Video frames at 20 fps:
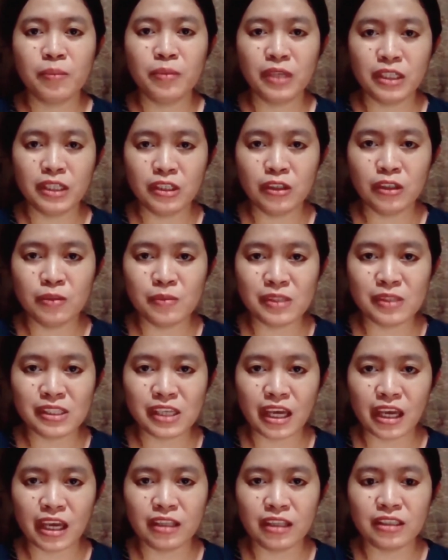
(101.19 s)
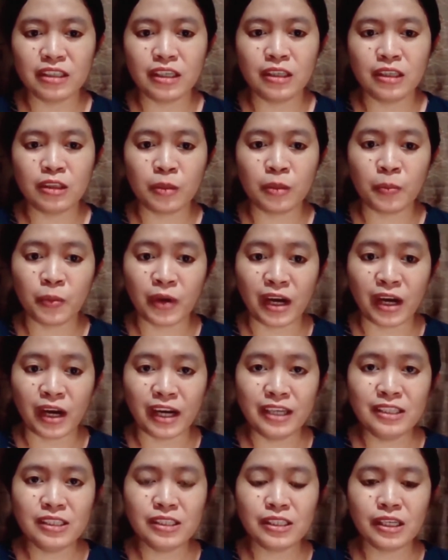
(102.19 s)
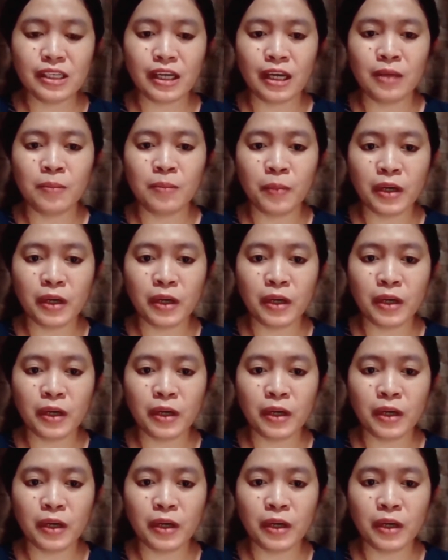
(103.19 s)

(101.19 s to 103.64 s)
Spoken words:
medium-scale enterprise can